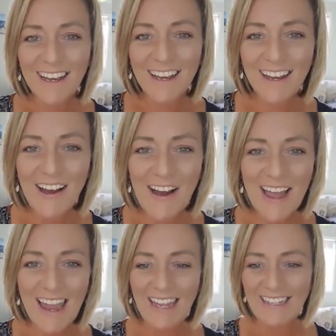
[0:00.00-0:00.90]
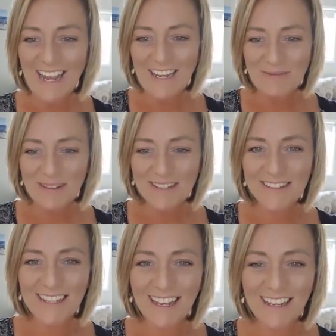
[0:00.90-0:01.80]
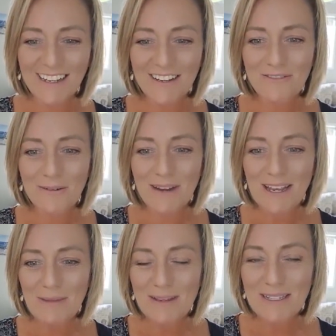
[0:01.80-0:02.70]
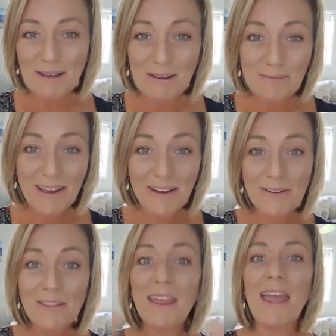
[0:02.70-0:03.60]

Hi, Naomi Suzanne from Naomi's Home Health.